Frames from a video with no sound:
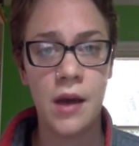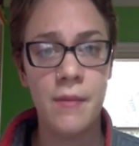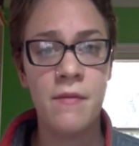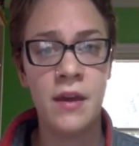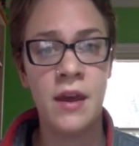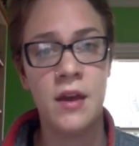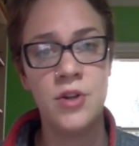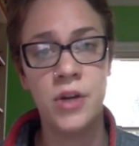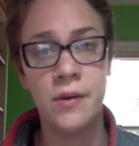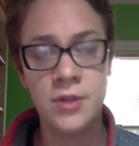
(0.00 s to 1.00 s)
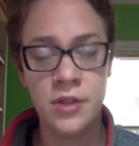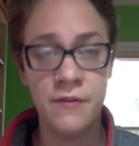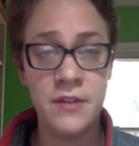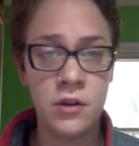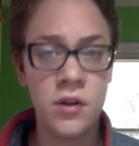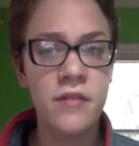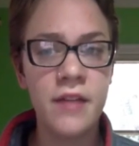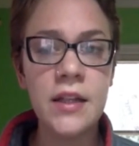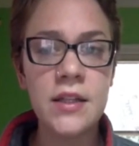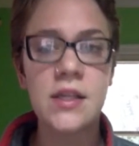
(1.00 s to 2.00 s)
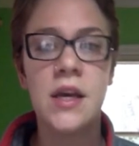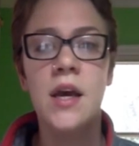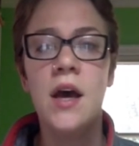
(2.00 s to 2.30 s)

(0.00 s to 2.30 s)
if they can't show up to the physical events.